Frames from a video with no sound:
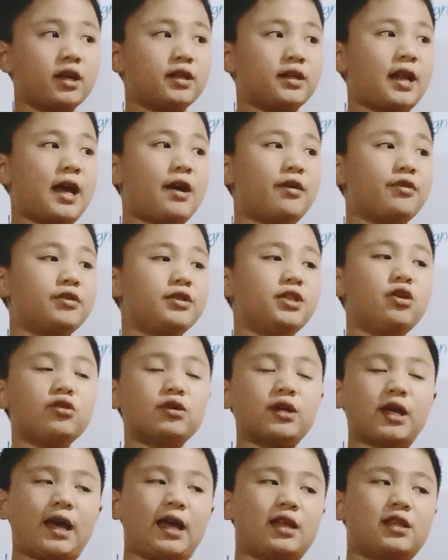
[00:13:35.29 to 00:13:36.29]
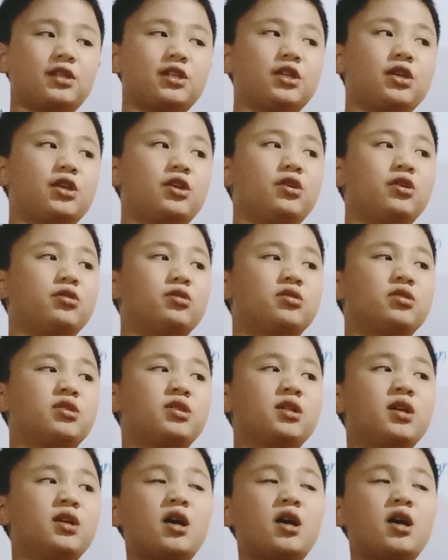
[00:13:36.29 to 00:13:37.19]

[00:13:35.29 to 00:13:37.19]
Now you can use